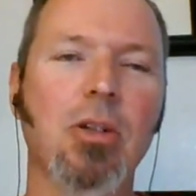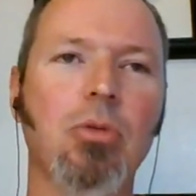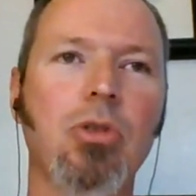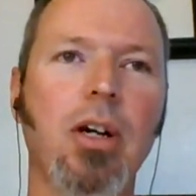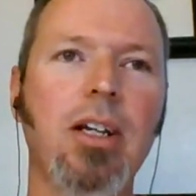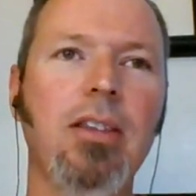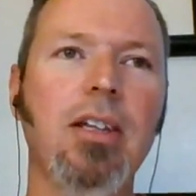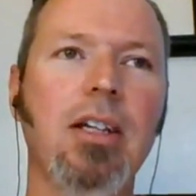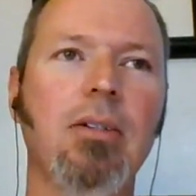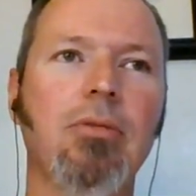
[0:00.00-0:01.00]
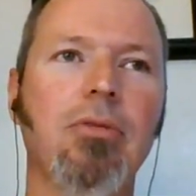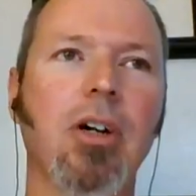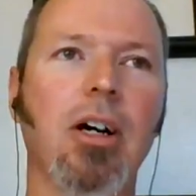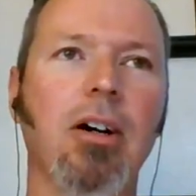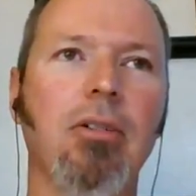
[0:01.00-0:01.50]
So try and think of
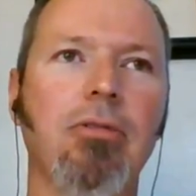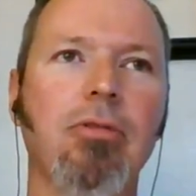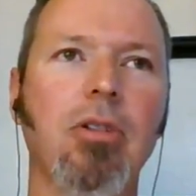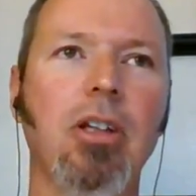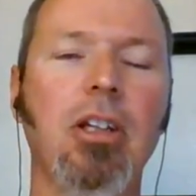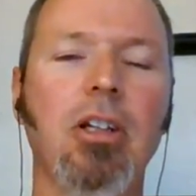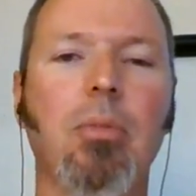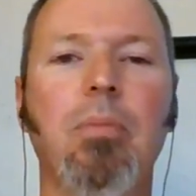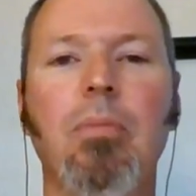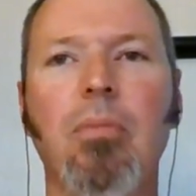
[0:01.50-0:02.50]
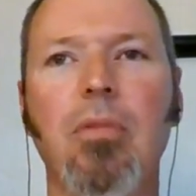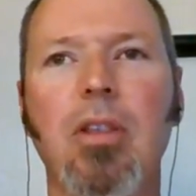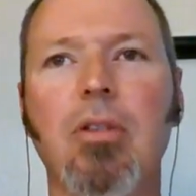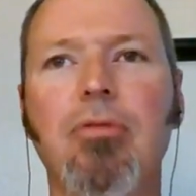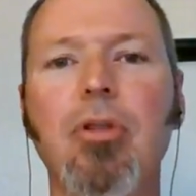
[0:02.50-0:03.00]
of you know
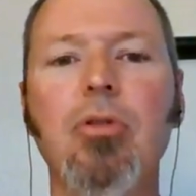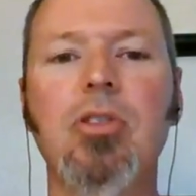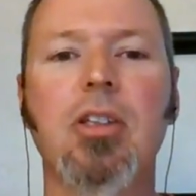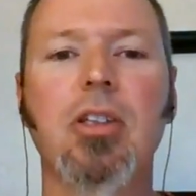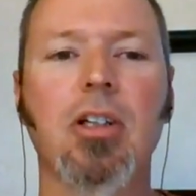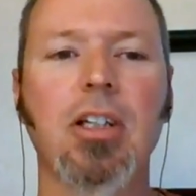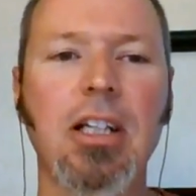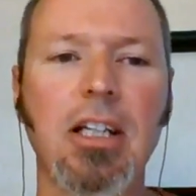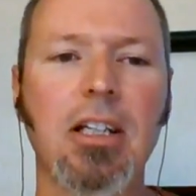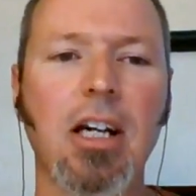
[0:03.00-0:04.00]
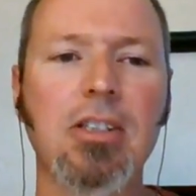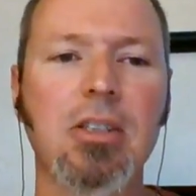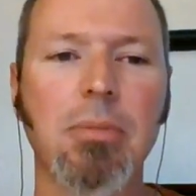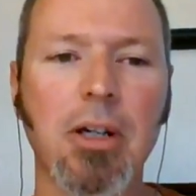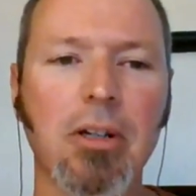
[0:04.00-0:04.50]
the foods that they're going to eat,
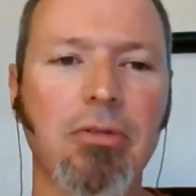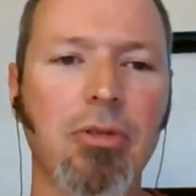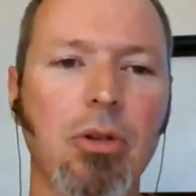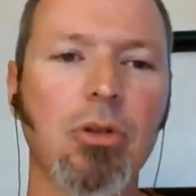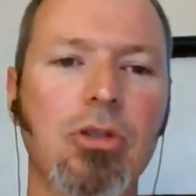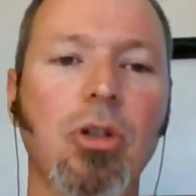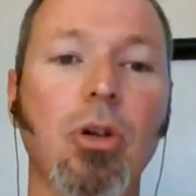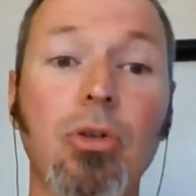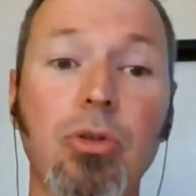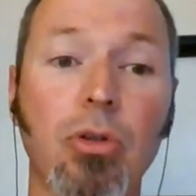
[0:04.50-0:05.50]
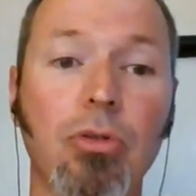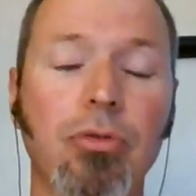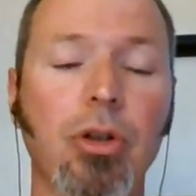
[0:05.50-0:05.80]
customary foods, cultural